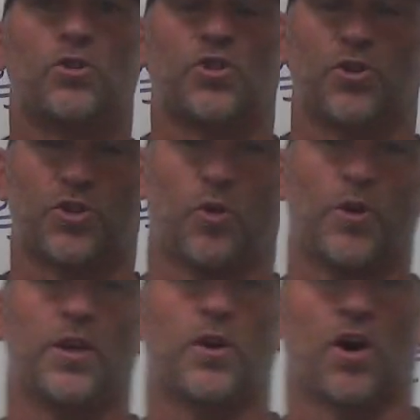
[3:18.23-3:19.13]
So
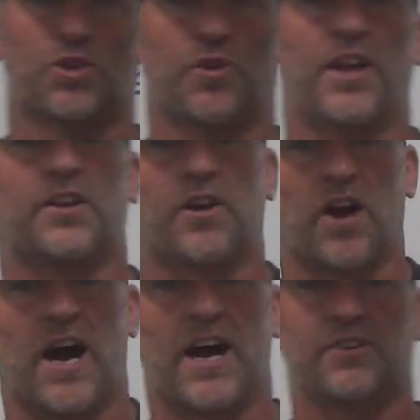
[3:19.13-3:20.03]
we are training
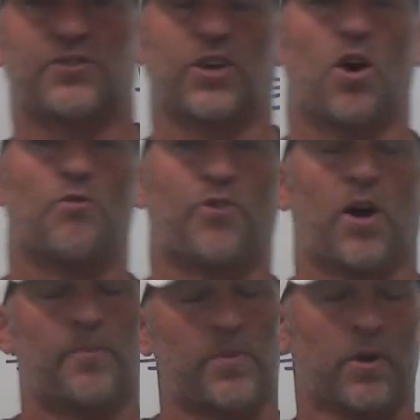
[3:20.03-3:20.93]
their eyes to go
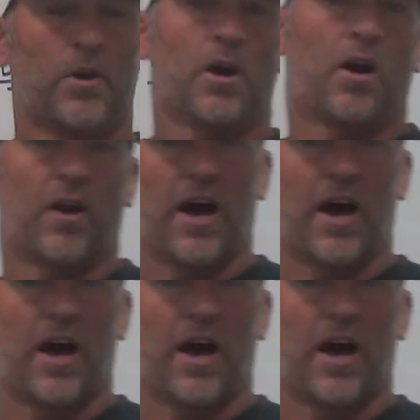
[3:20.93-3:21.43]
from, all